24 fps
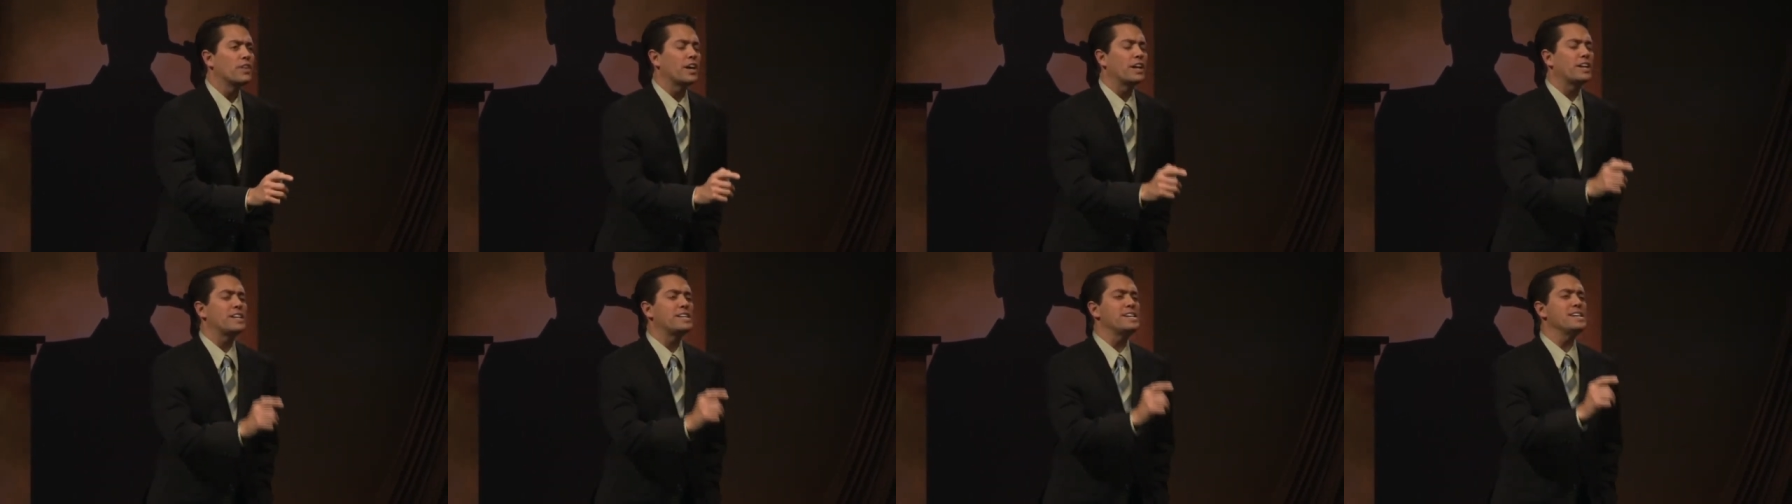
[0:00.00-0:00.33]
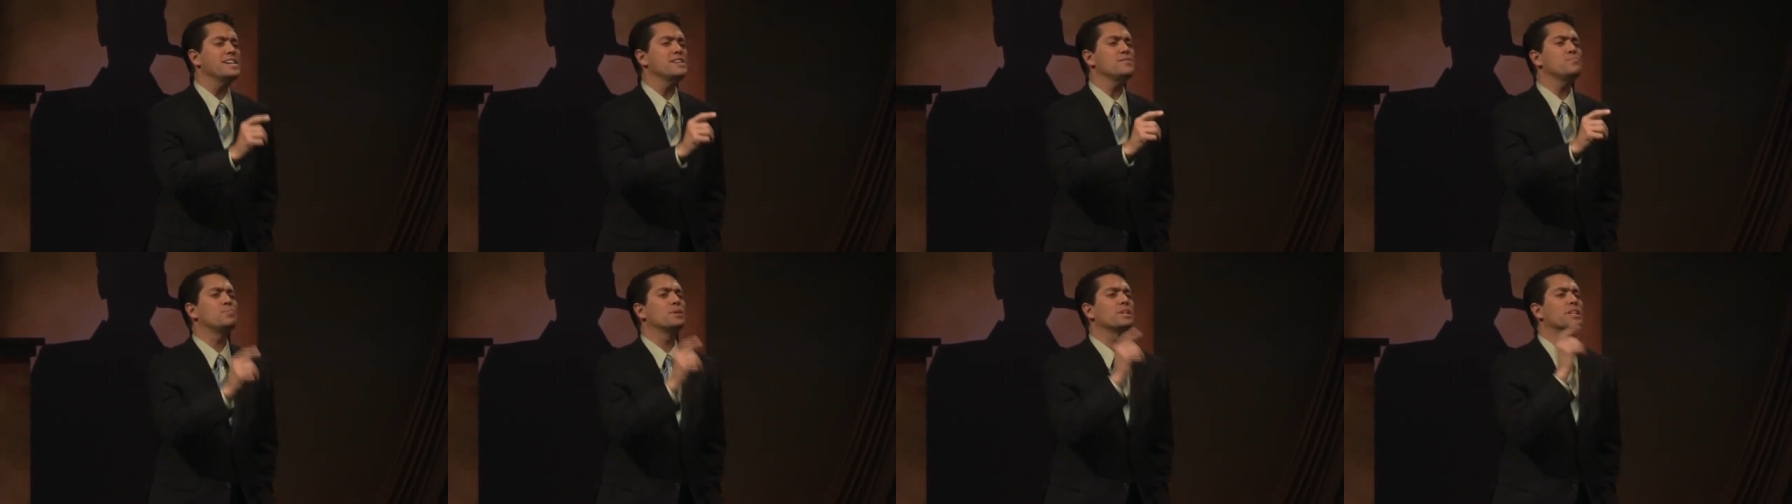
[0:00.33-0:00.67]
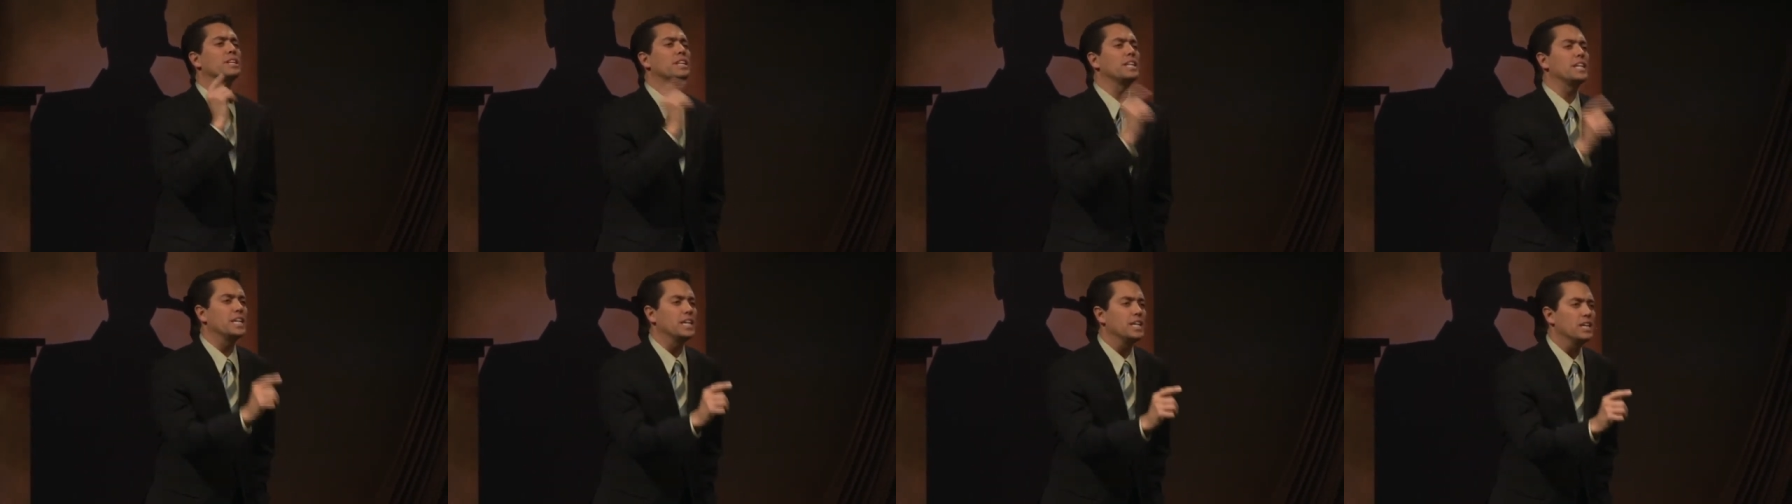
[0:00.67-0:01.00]
that he
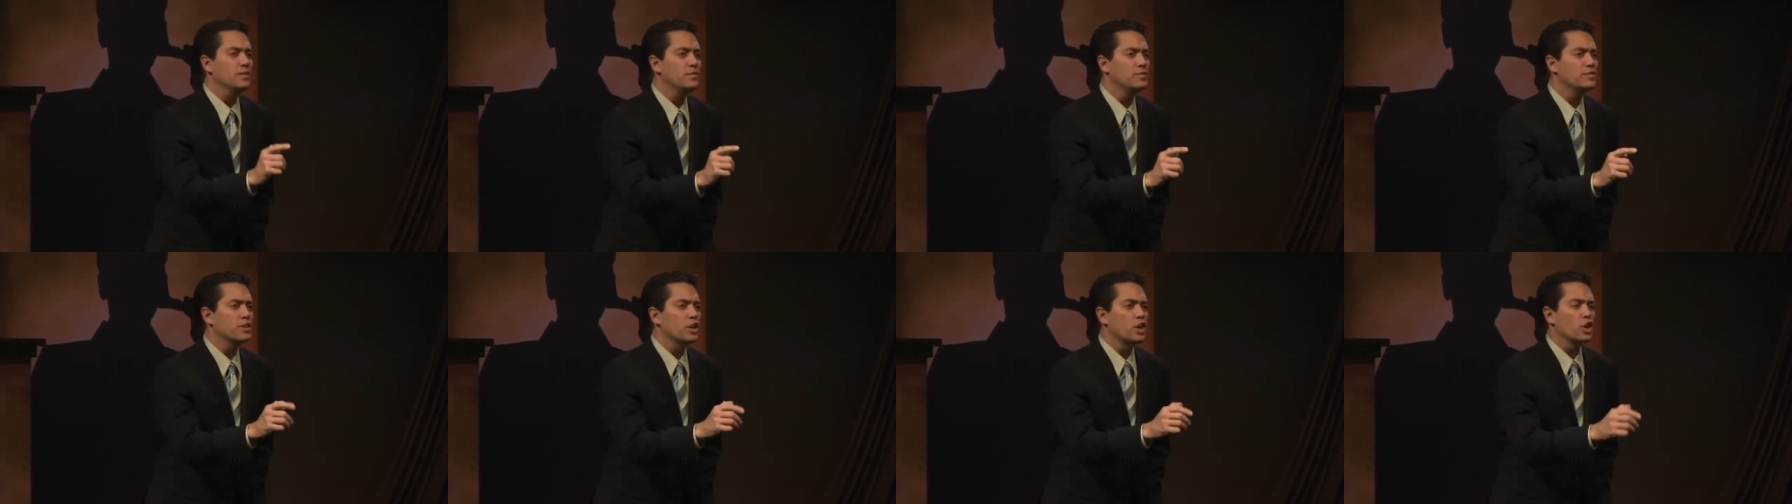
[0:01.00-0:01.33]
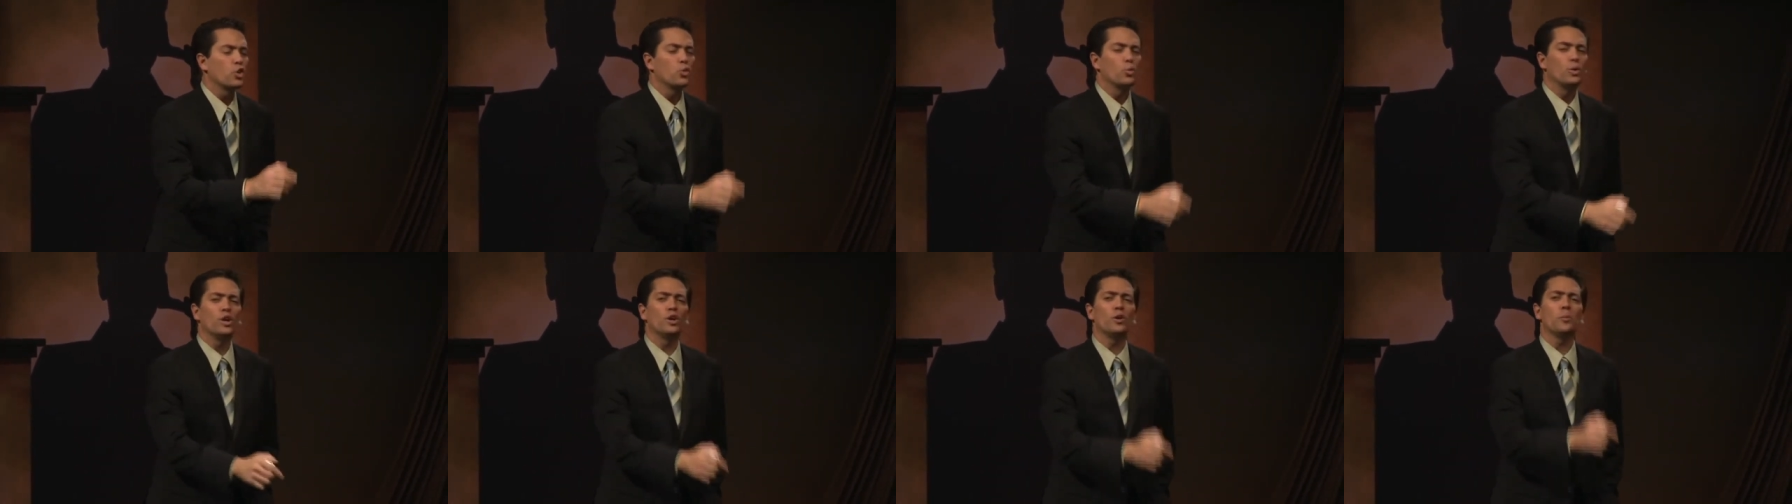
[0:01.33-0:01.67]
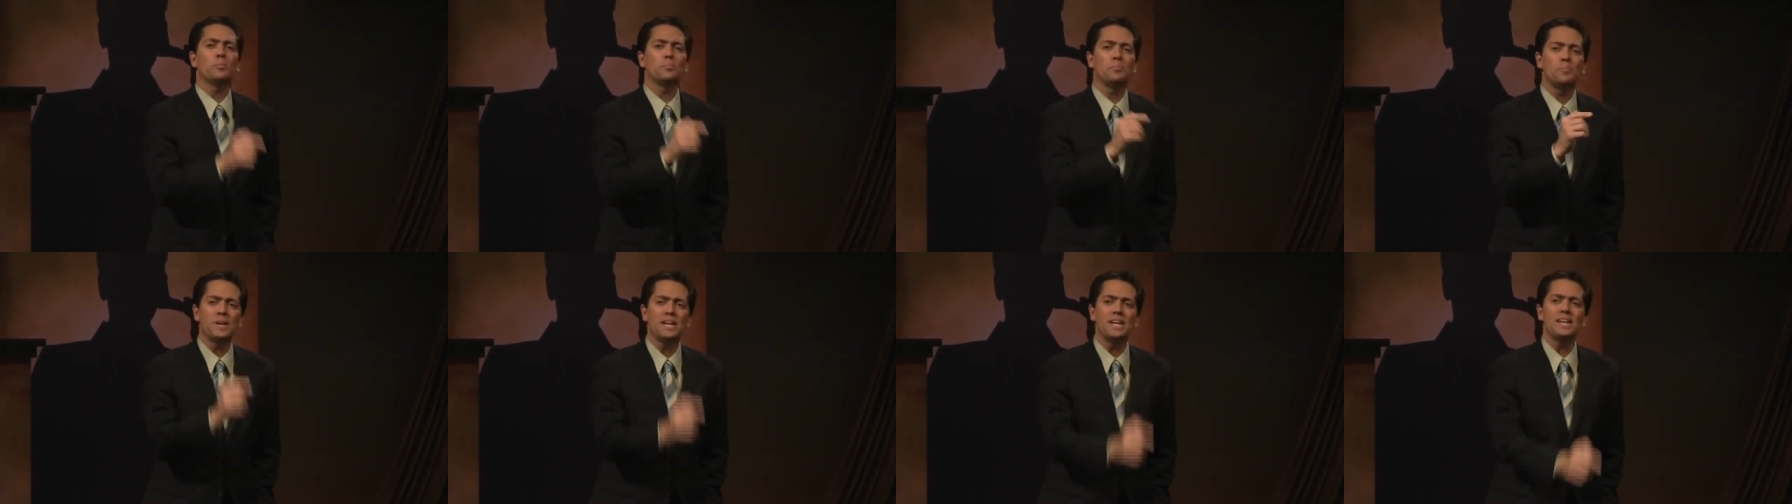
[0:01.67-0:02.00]
believes
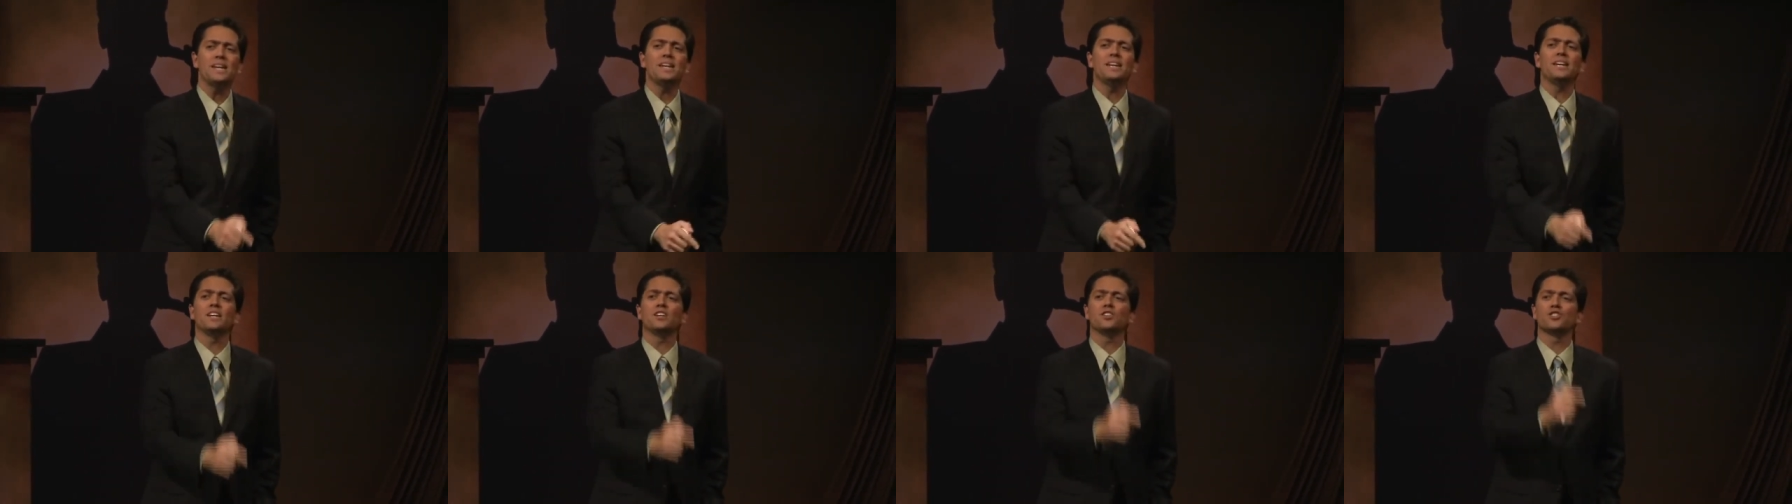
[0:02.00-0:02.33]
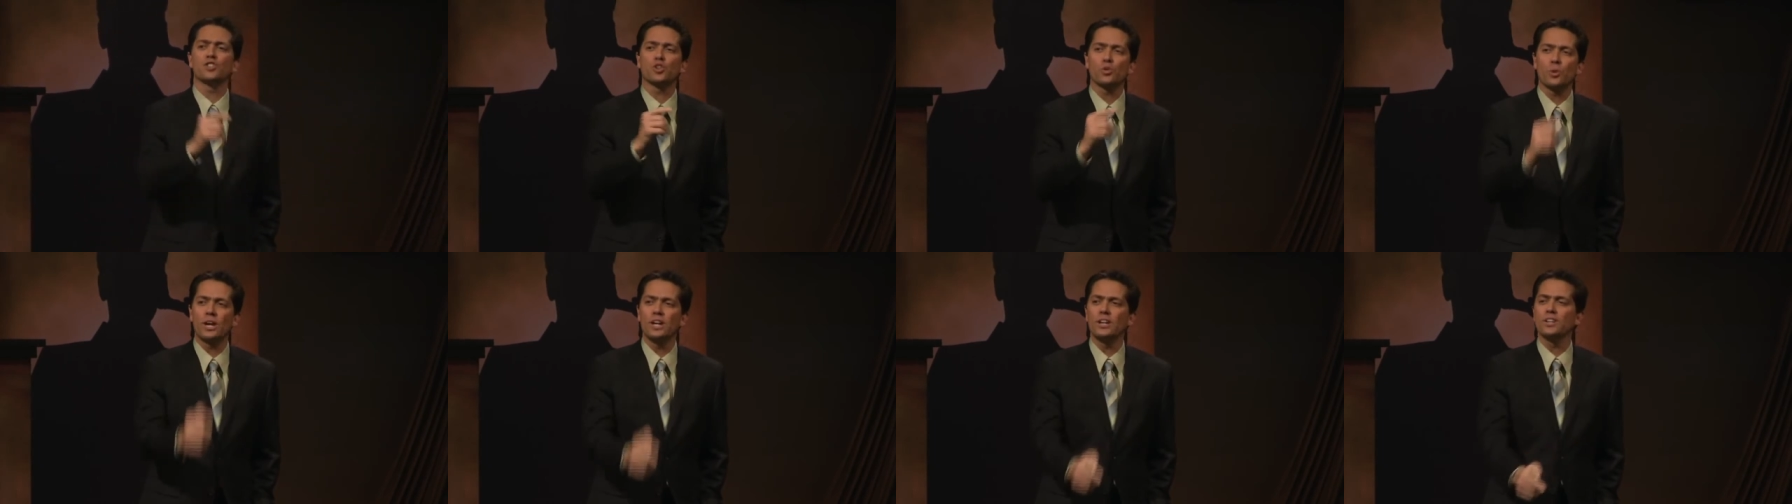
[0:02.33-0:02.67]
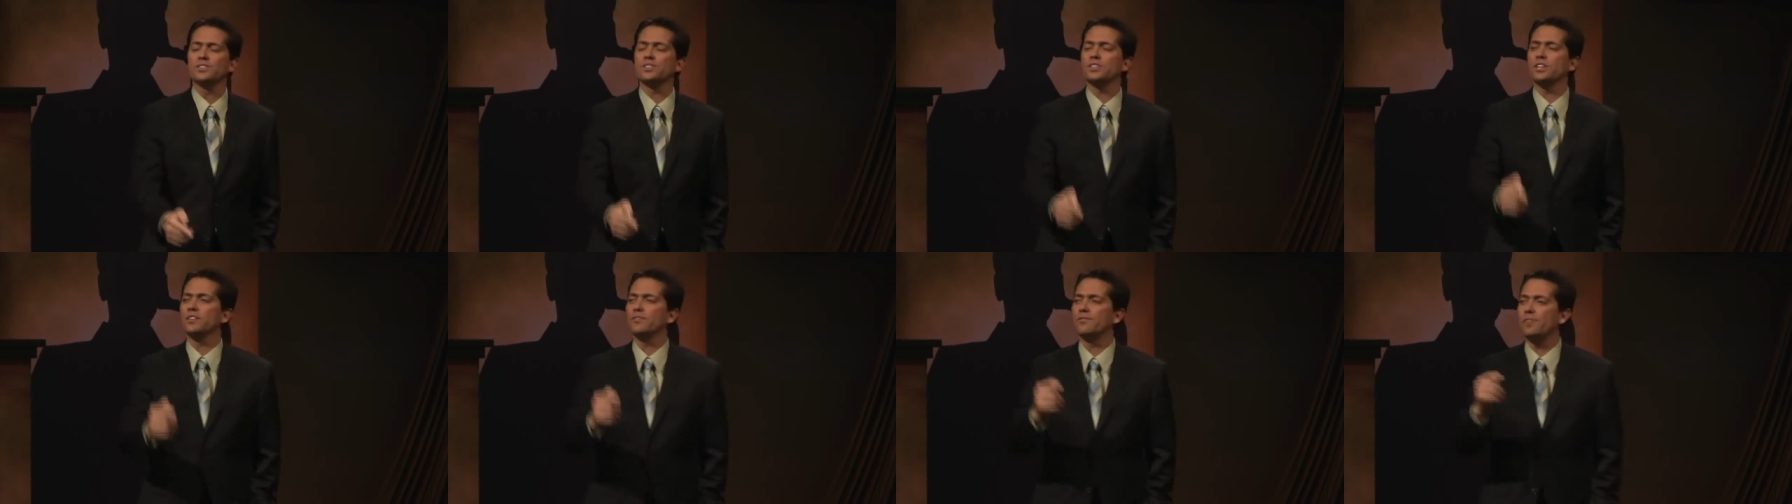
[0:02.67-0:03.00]
will be his
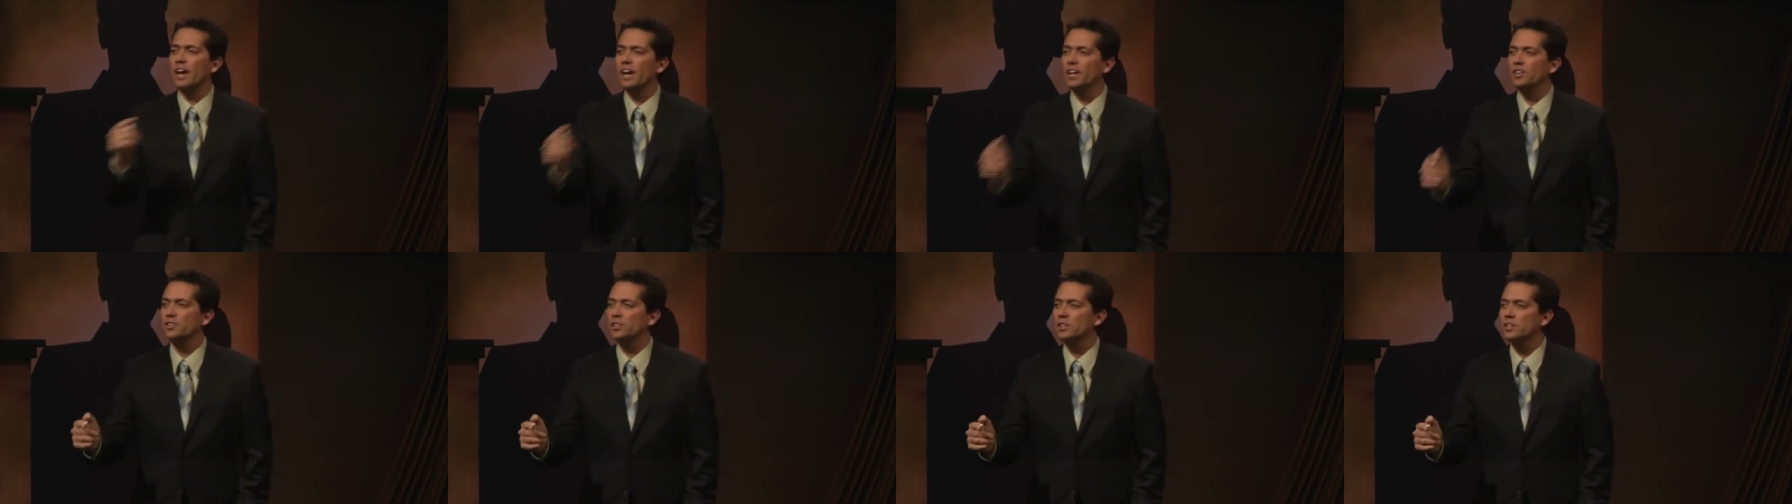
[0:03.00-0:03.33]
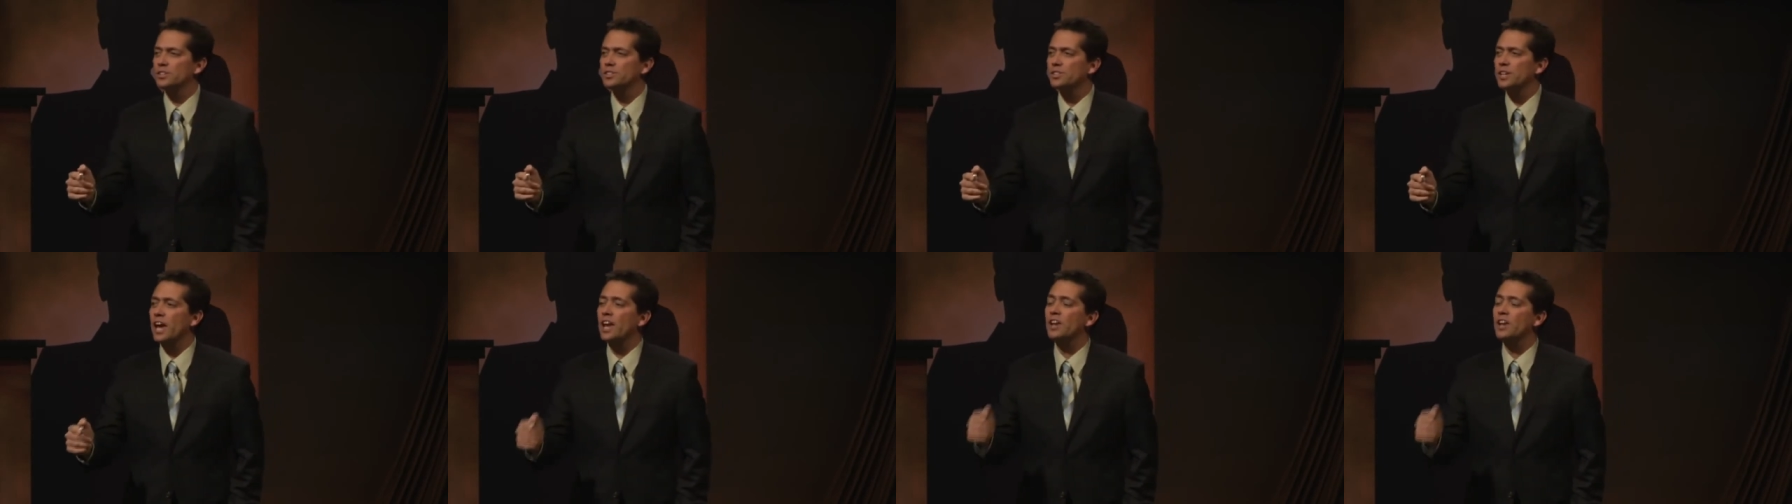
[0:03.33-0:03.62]
greatest evangelist